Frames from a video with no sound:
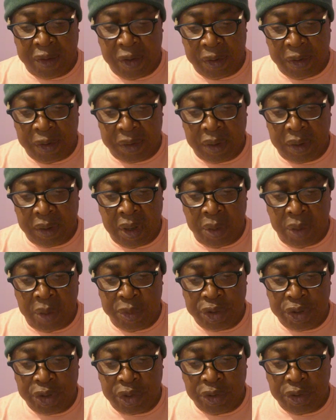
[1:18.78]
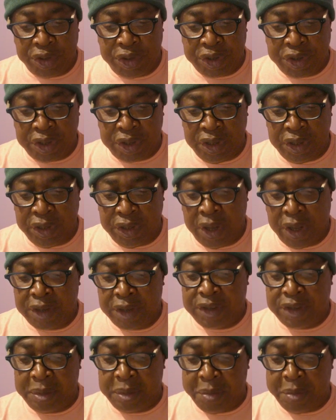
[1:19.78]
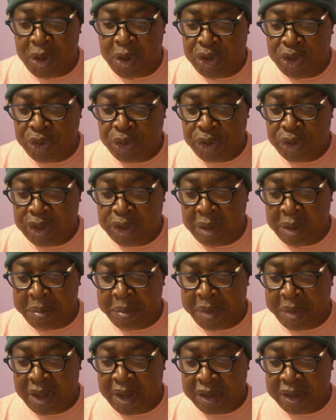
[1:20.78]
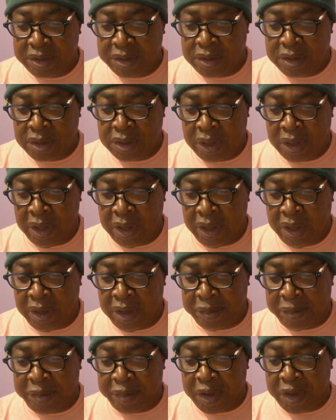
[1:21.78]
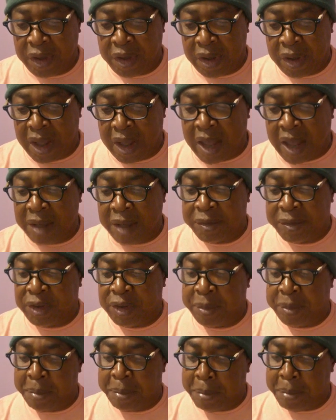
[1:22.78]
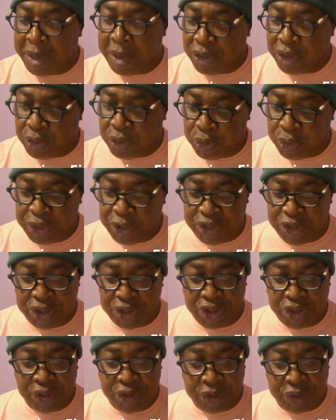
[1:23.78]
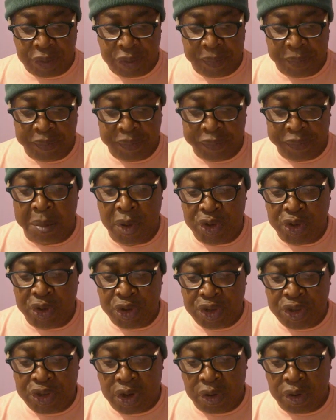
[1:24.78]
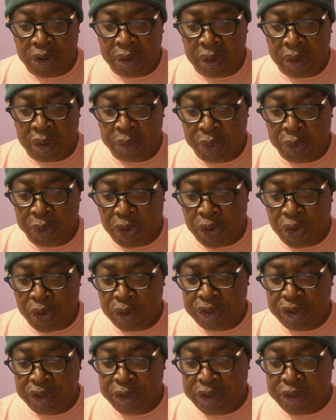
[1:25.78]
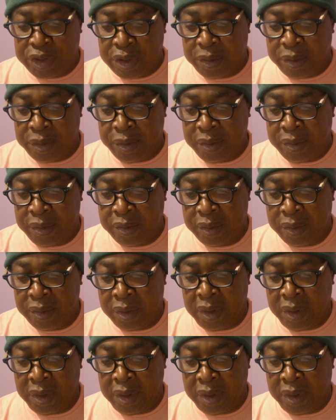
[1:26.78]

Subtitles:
guide, which could see some motorists impacted if they have medical conditions. Motorists are required to tell